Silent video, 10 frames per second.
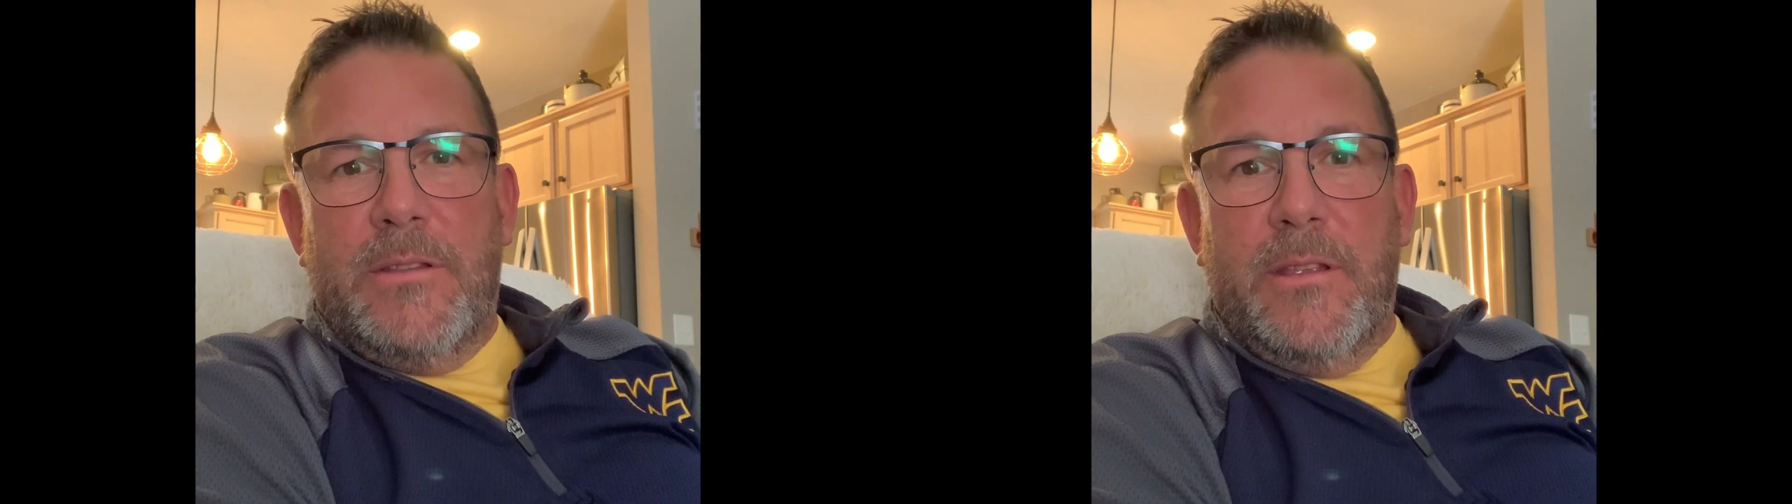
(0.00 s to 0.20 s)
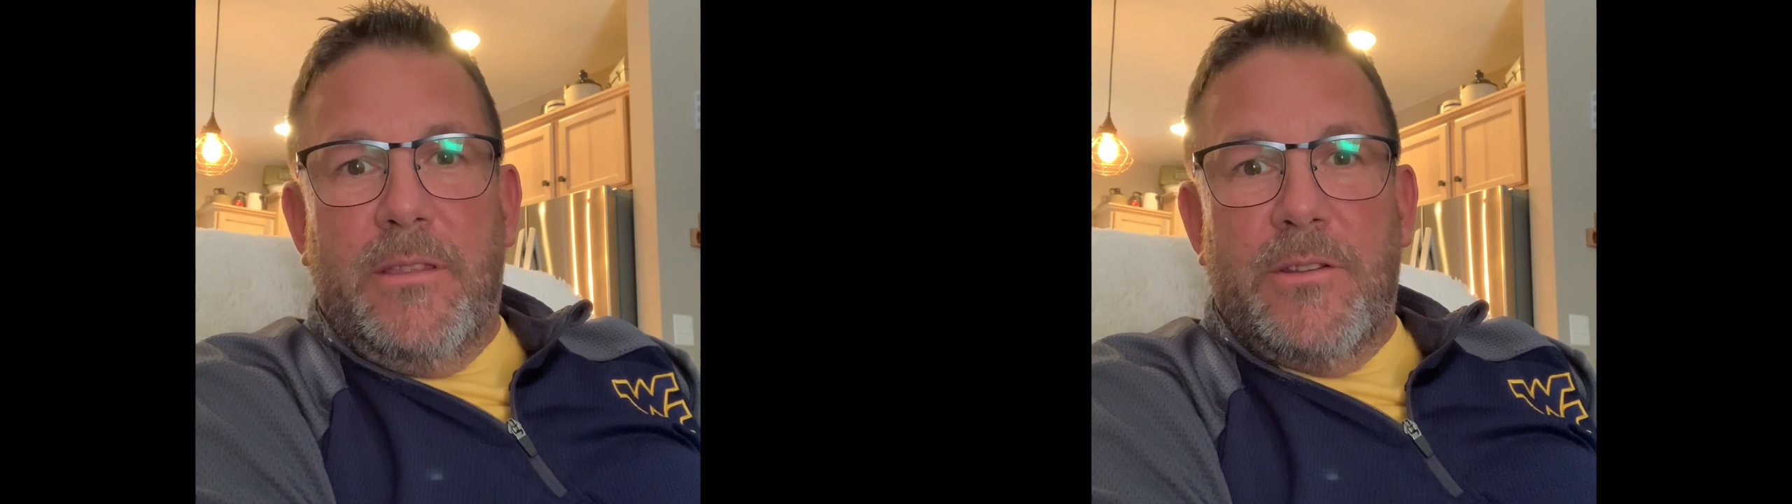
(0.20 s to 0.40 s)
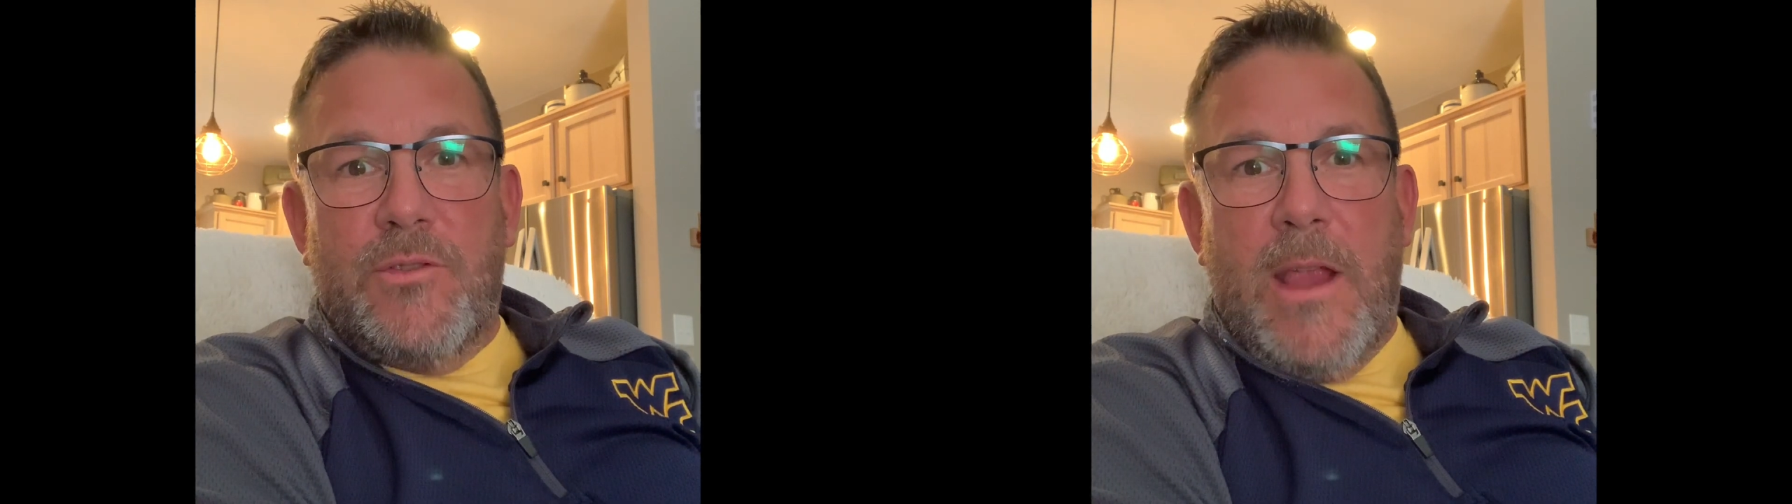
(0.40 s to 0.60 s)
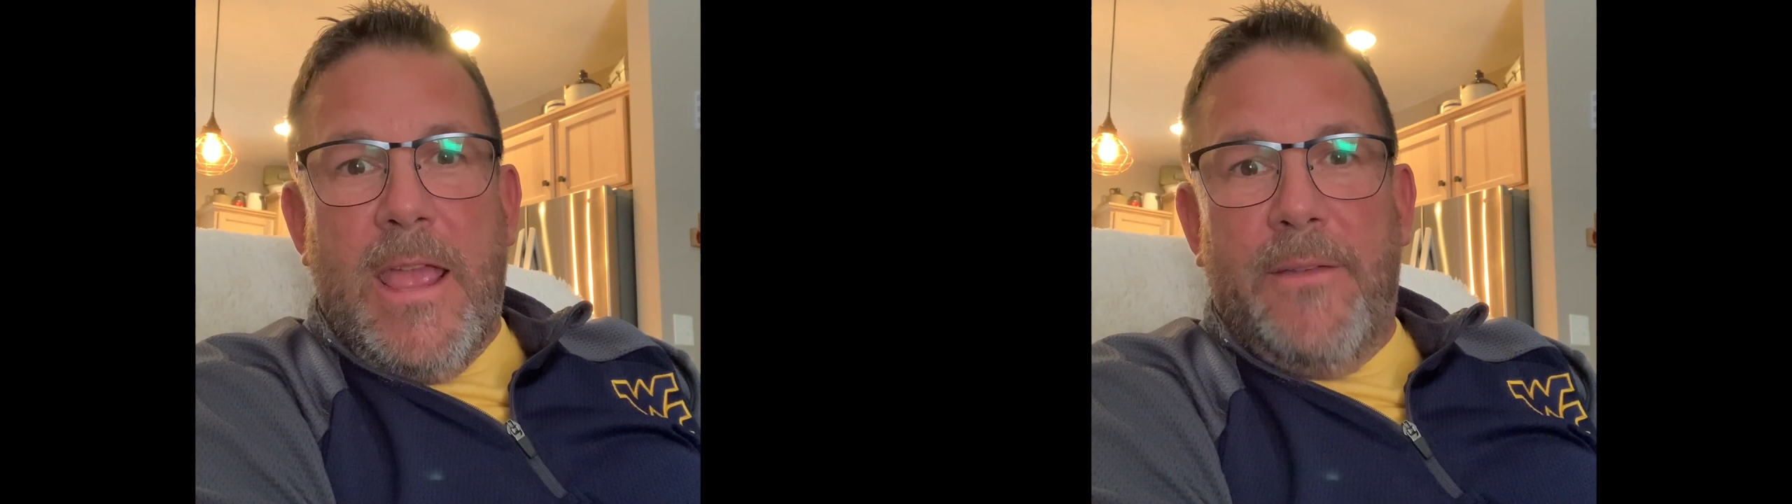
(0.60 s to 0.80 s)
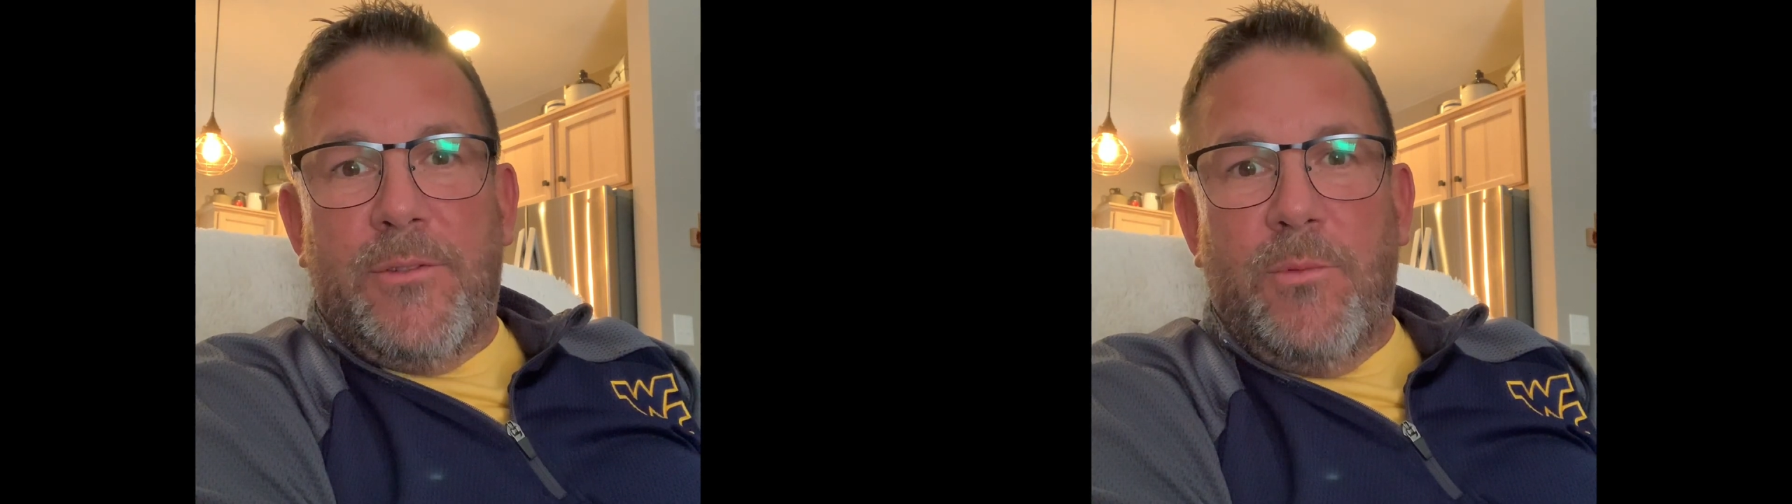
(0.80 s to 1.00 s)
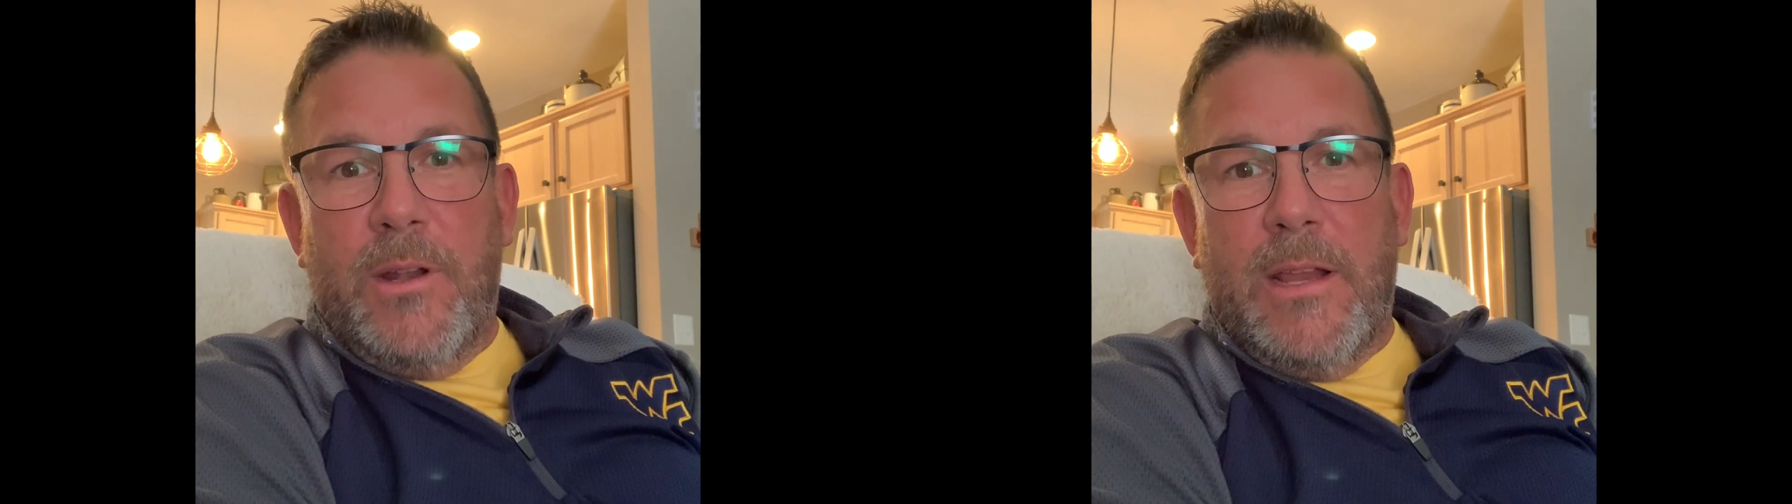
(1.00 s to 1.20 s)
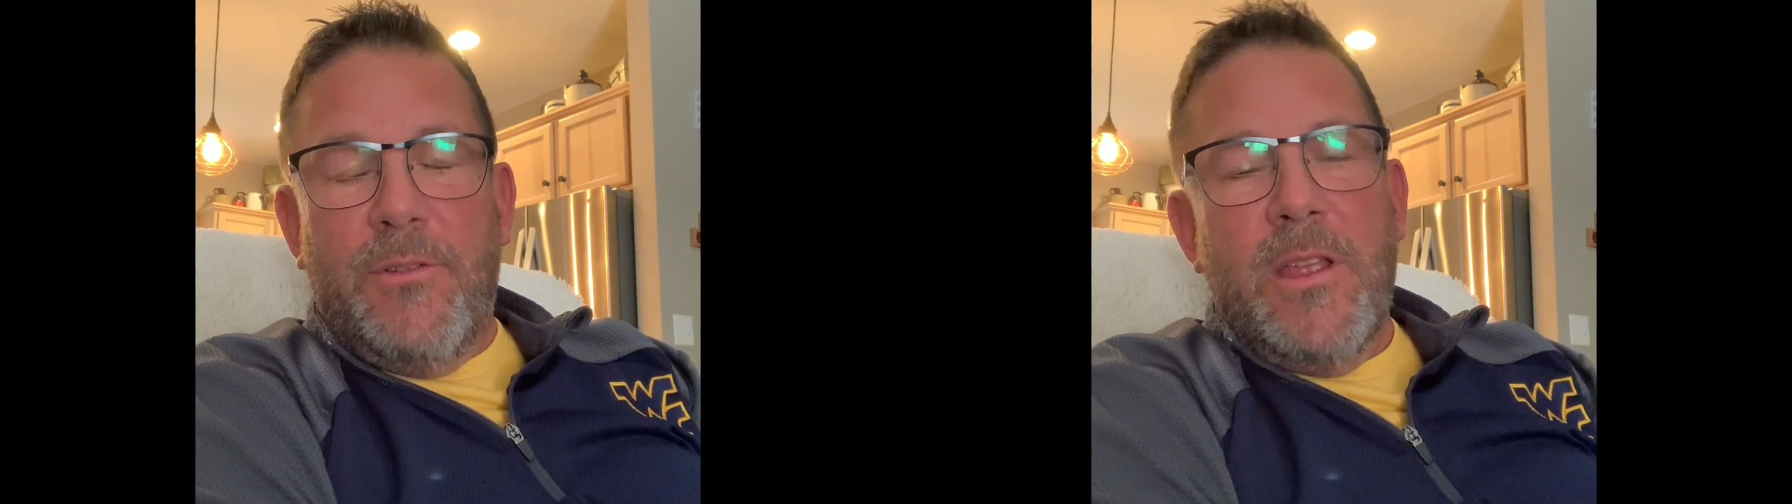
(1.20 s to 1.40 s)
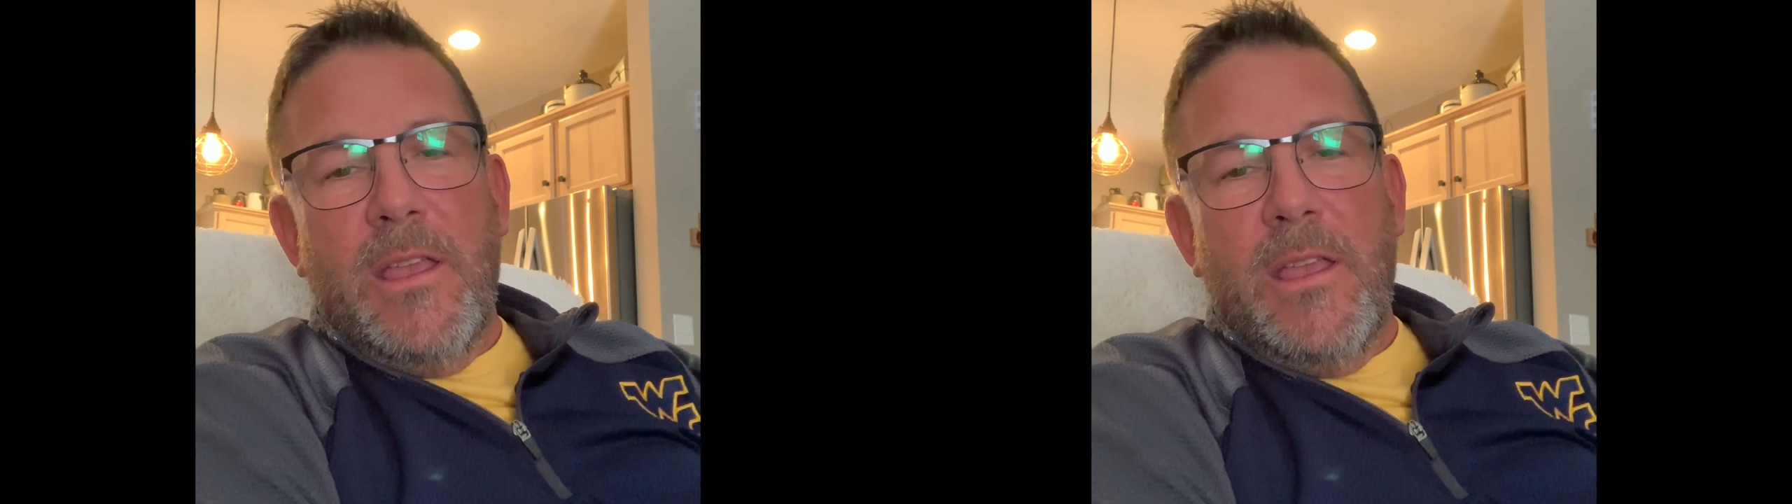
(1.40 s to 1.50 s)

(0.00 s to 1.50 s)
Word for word: to the draft or whatever.